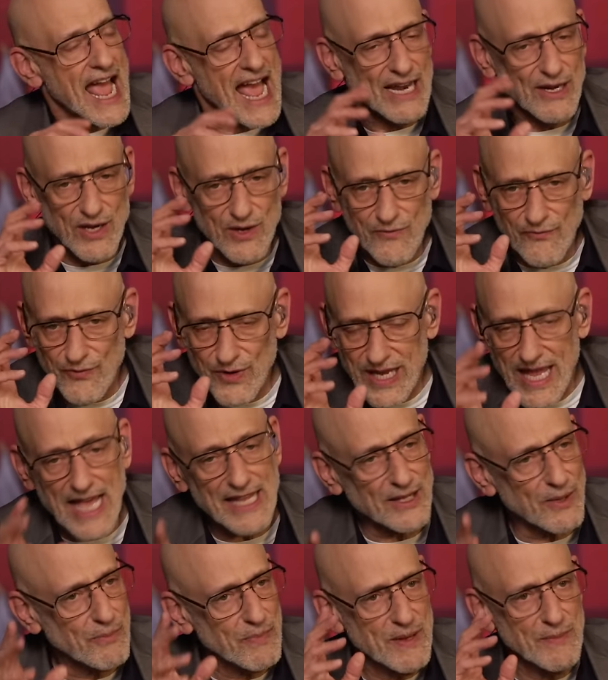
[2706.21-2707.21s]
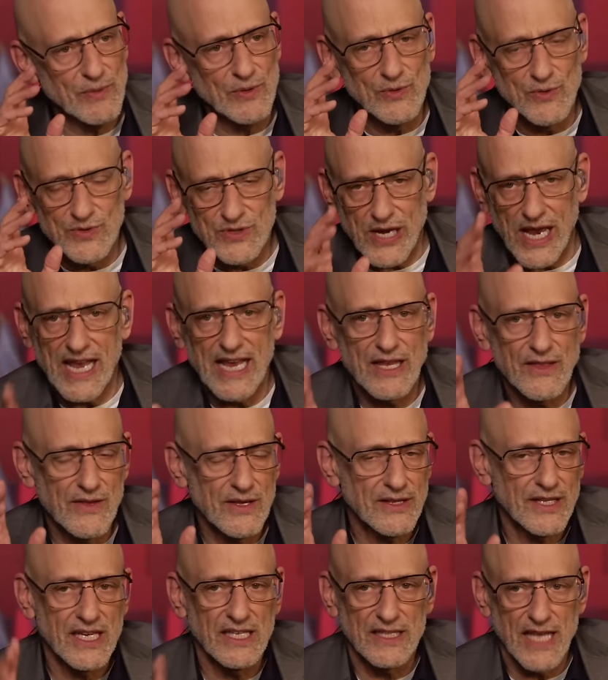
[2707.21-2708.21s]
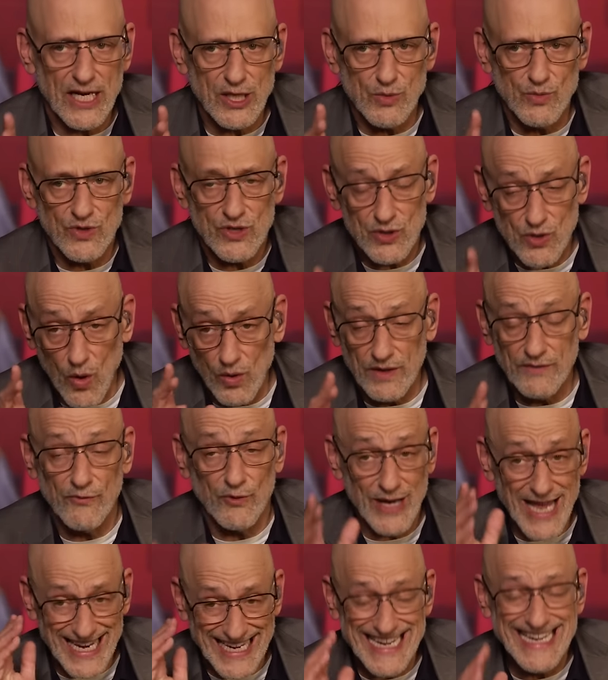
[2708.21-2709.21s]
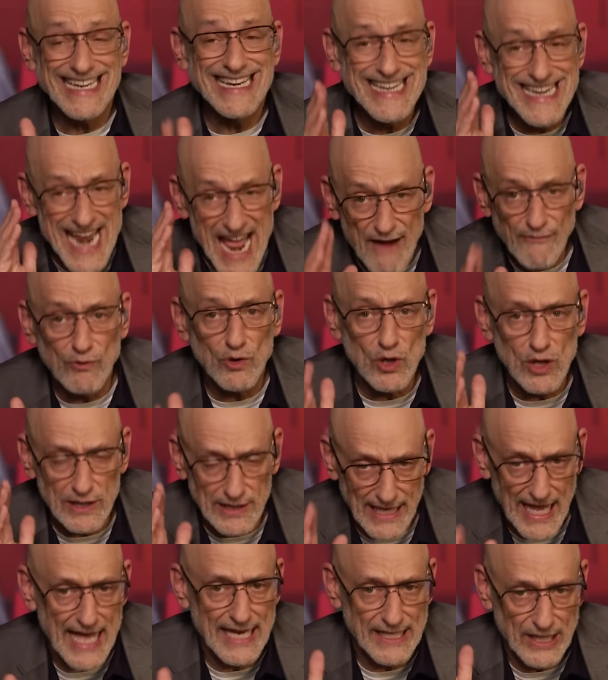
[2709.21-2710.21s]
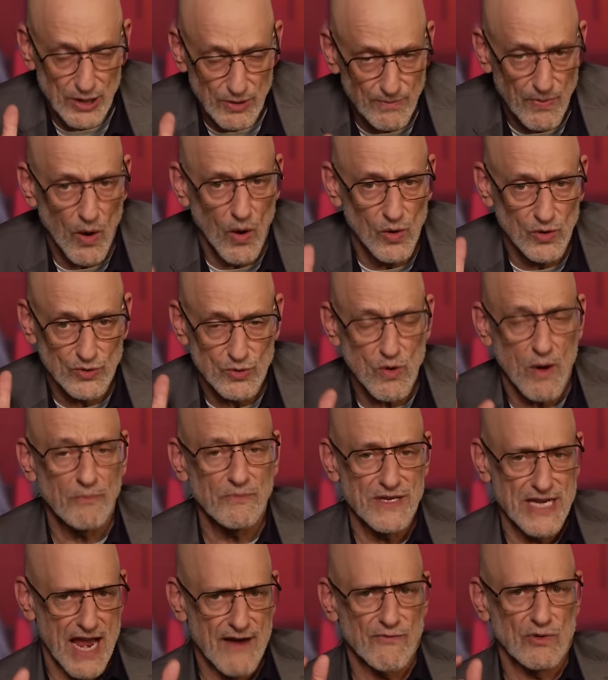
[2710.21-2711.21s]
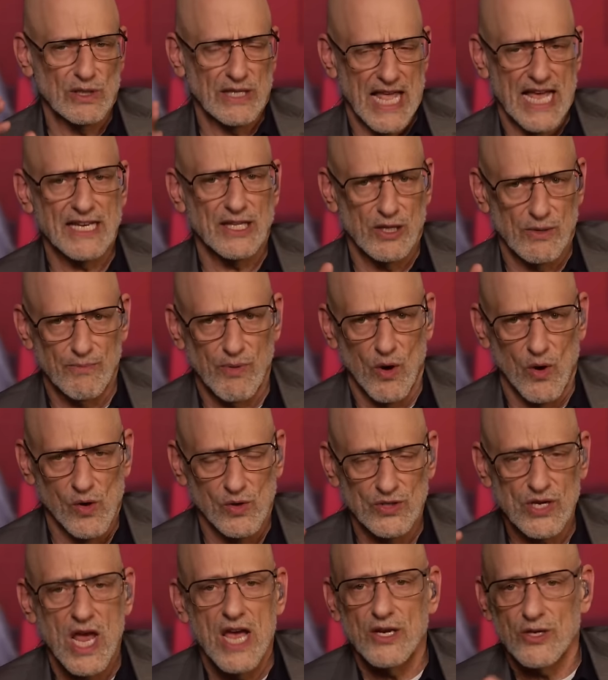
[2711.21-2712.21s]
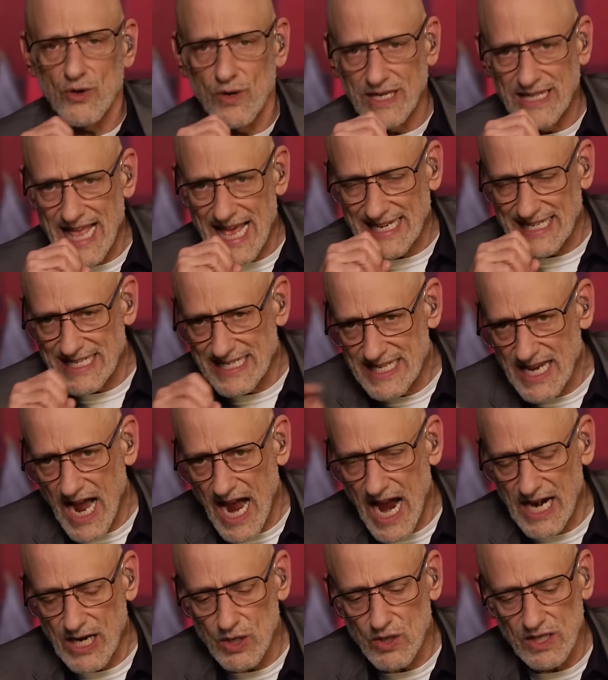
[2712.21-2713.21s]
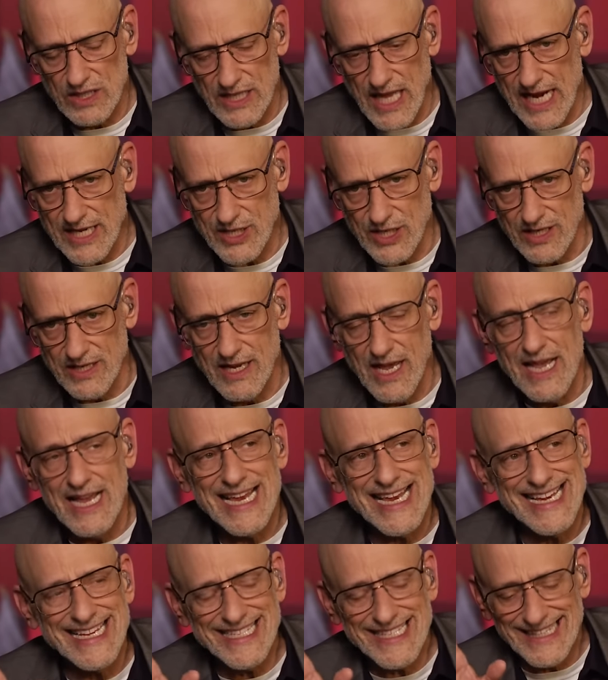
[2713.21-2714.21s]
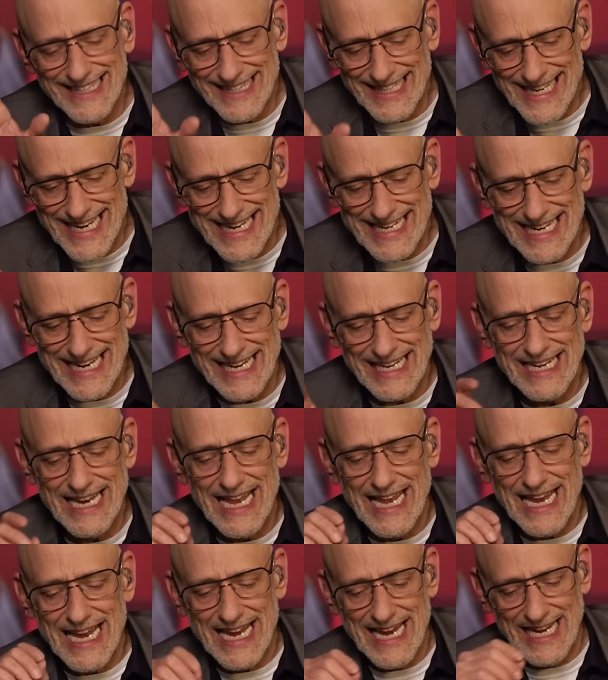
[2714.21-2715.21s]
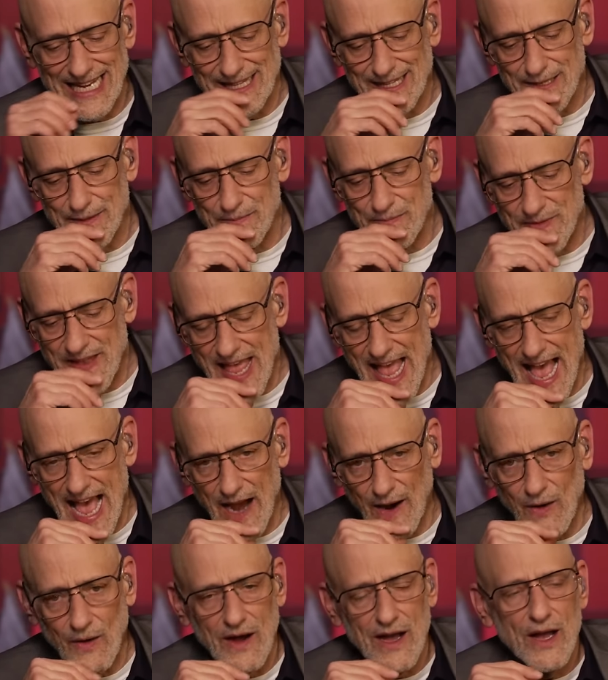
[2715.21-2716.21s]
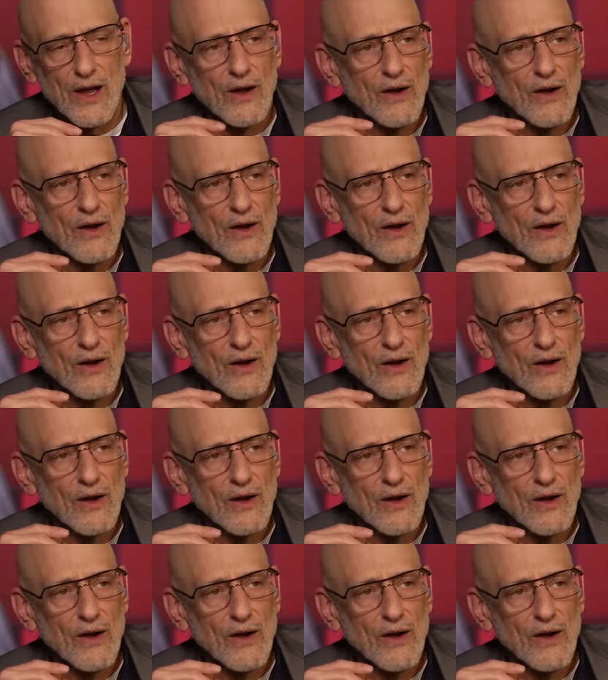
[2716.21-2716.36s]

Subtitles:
And you forget the people who say that the election was stolen. Forget he never led in the polls. Trump never led in the polls during that entire election. He's leading in them now.